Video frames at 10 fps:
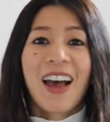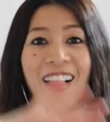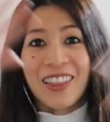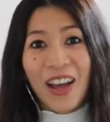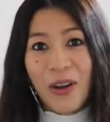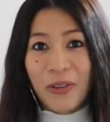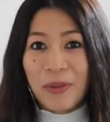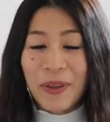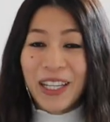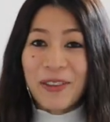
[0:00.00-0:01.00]
Hello
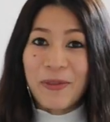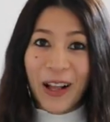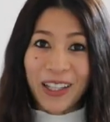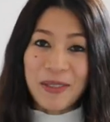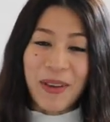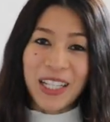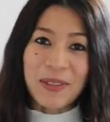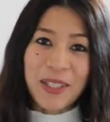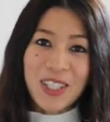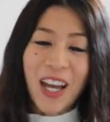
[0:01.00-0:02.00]
everybody, welcome back to
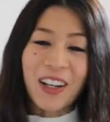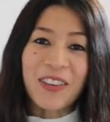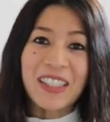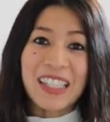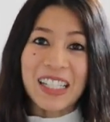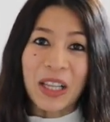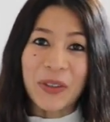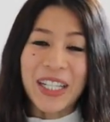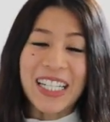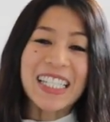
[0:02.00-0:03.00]
my channel. This is
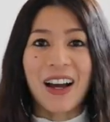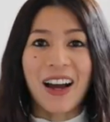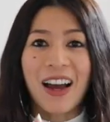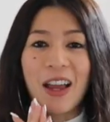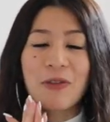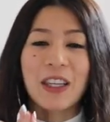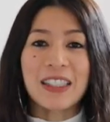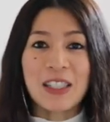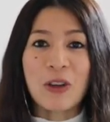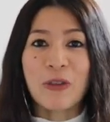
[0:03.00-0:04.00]
Clarice. If
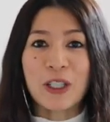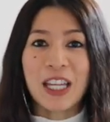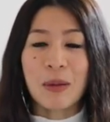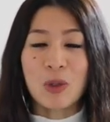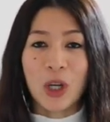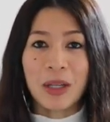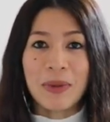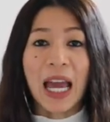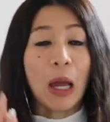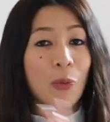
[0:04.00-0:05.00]
this is your first time joining
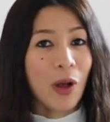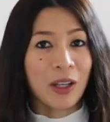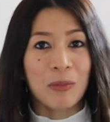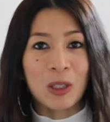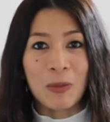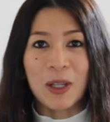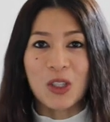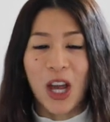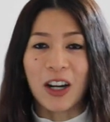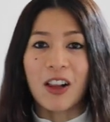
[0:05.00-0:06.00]
me, I welcome you to my
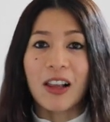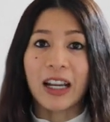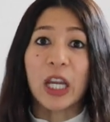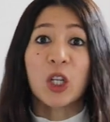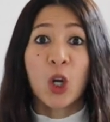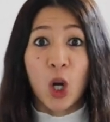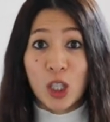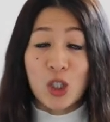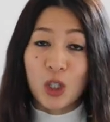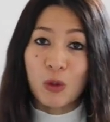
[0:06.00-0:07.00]
channel and I
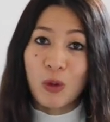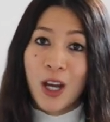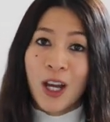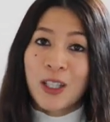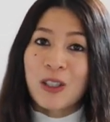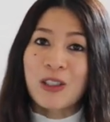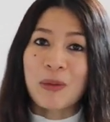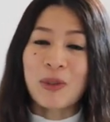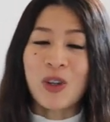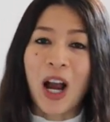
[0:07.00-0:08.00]
encourage you to
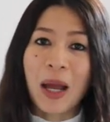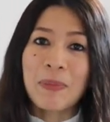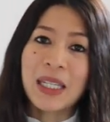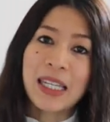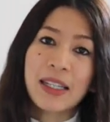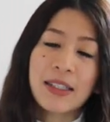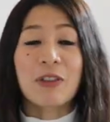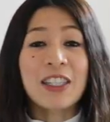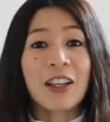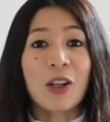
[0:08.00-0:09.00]
subscribe because
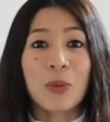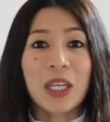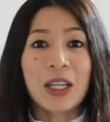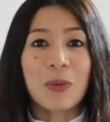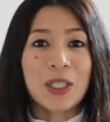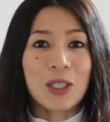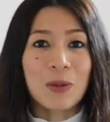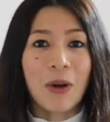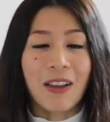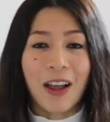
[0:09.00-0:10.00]
every single week we
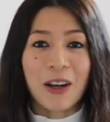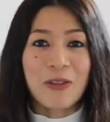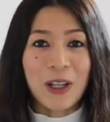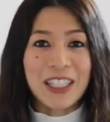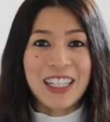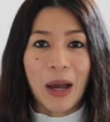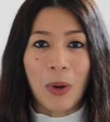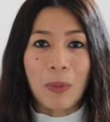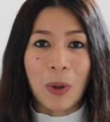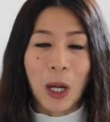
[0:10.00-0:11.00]
do a lot of great
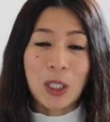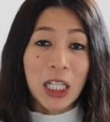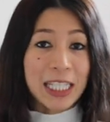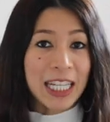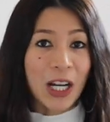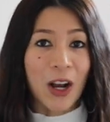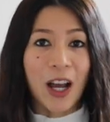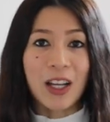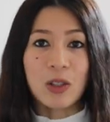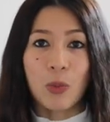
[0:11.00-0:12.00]
DIY projects here
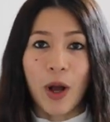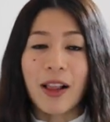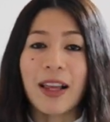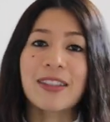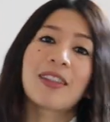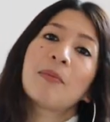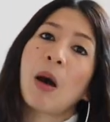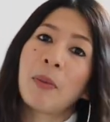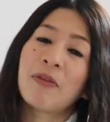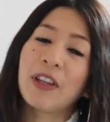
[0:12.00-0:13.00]
as well as some
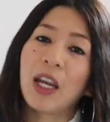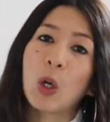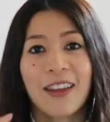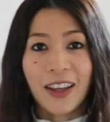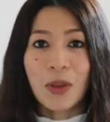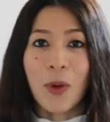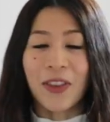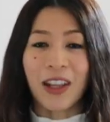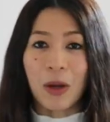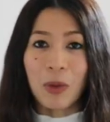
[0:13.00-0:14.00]
mama video like the
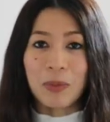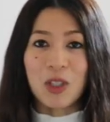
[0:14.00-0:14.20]
one that I will be